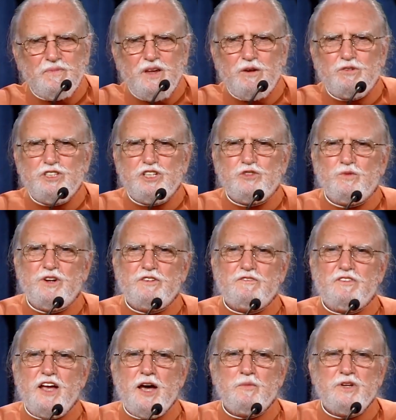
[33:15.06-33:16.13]
There was this one
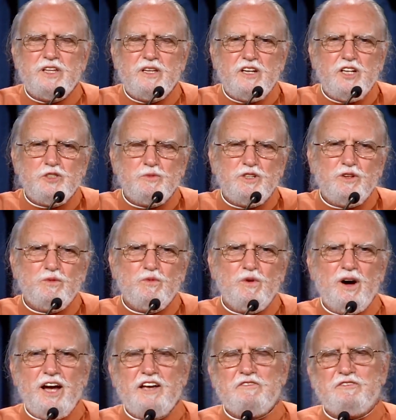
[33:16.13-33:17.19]
family, the husband and
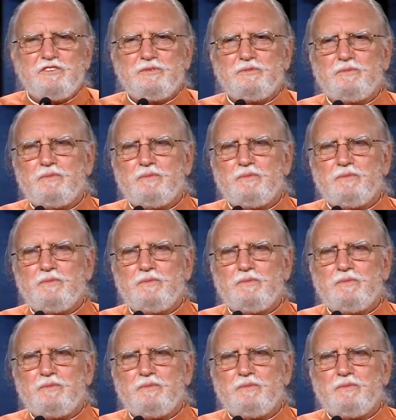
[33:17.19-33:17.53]
wife,